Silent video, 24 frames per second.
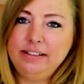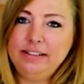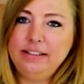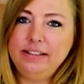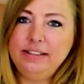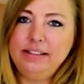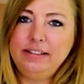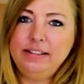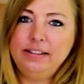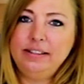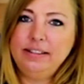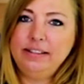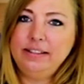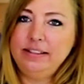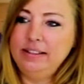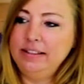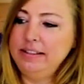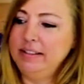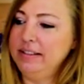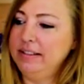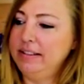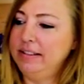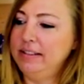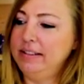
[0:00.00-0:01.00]

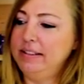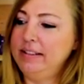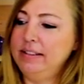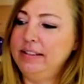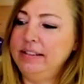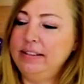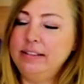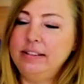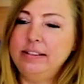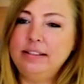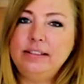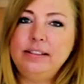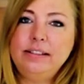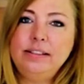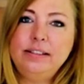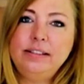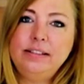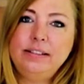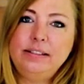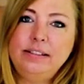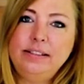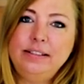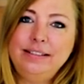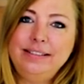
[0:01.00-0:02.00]

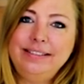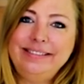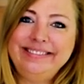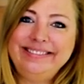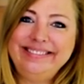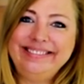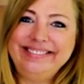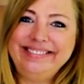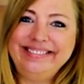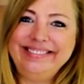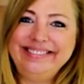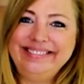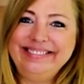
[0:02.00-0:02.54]
The person shown says nothing.